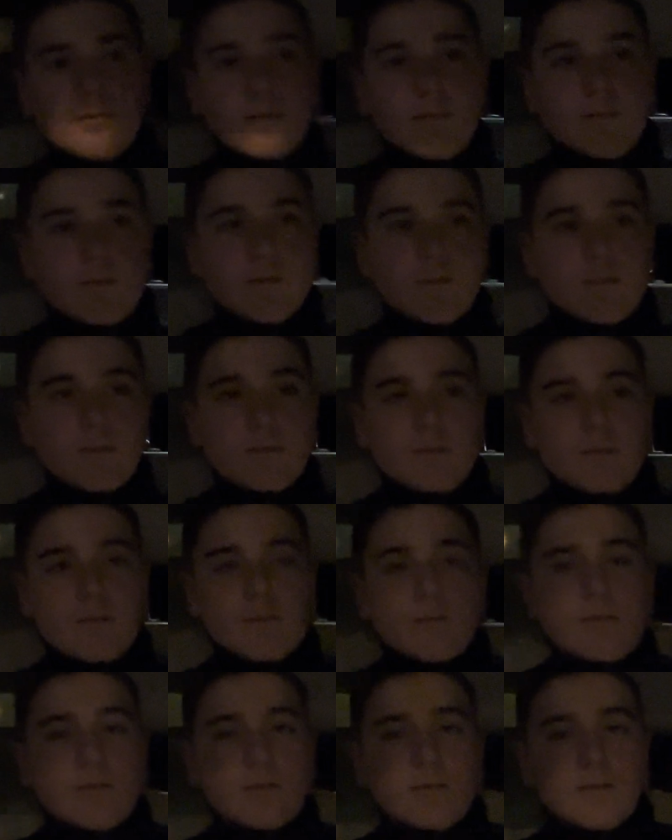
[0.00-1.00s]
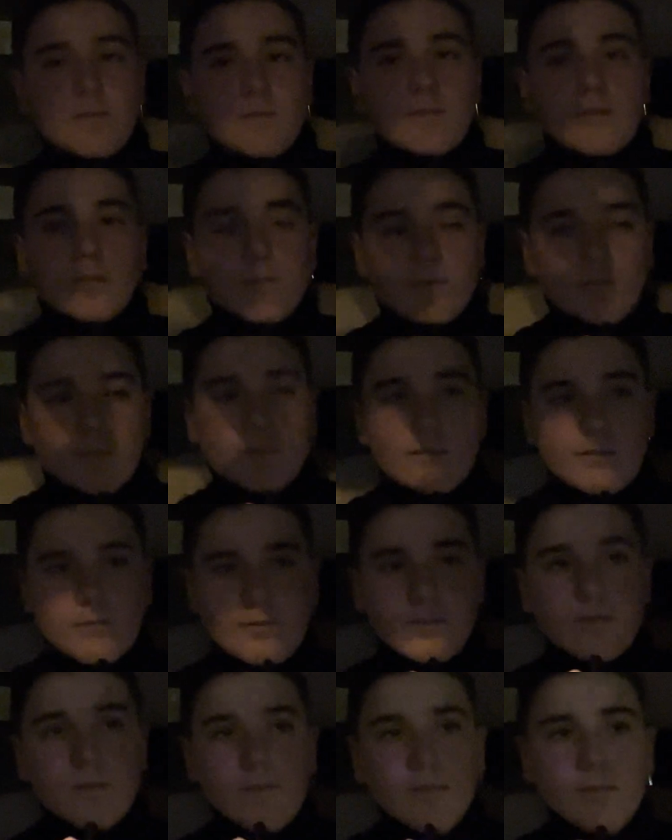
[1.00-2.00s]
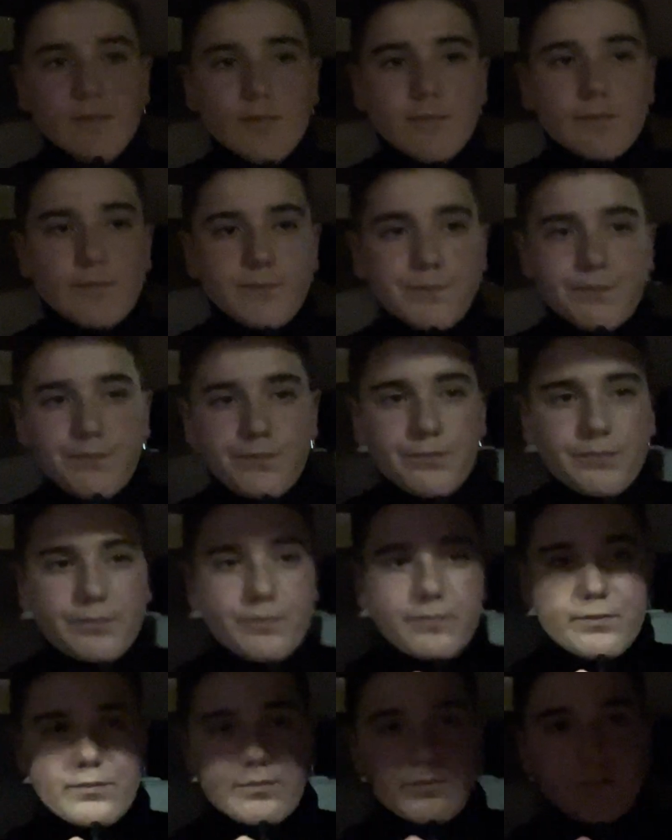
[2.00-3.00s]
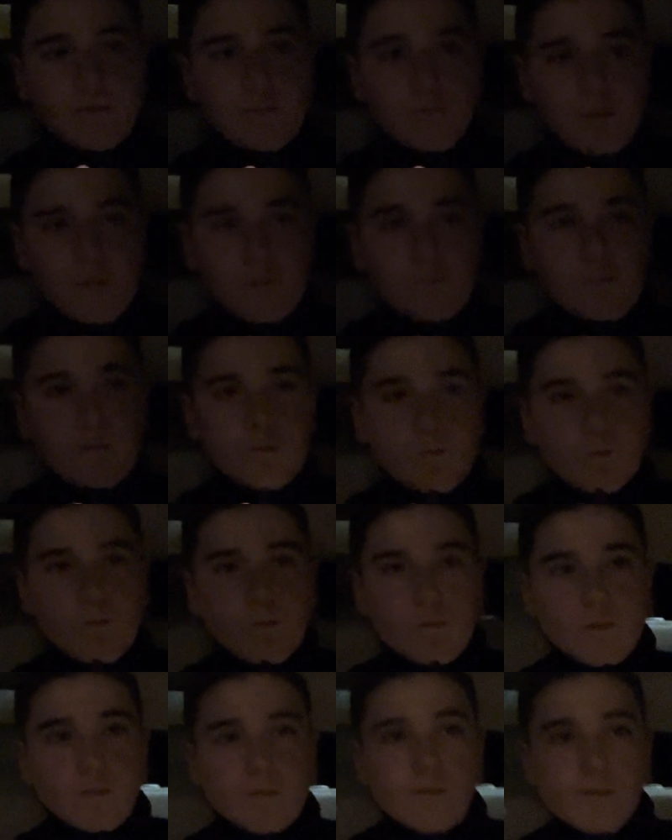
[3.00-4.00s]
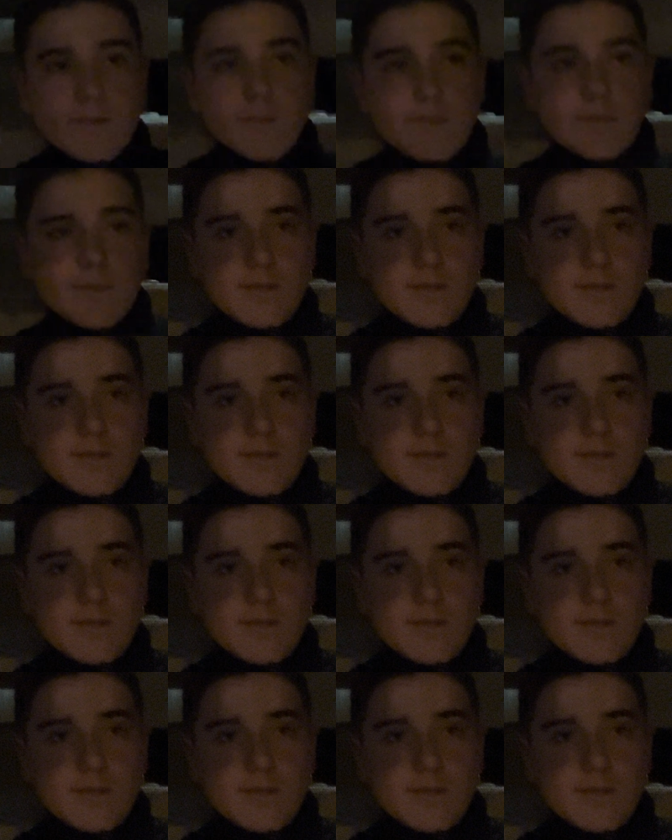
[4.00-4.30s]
long ball up to Cooper, who nods it down to Bradshaw.